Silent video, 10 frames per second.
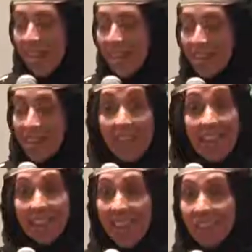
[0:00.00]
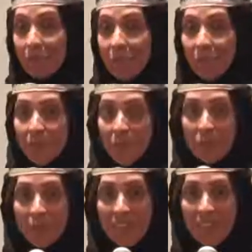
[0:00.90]
And that life was filled
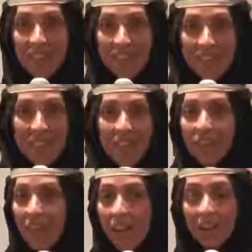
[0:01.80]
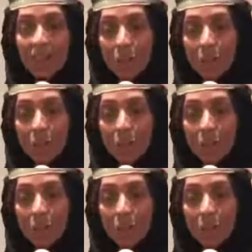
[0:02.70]
with a lot of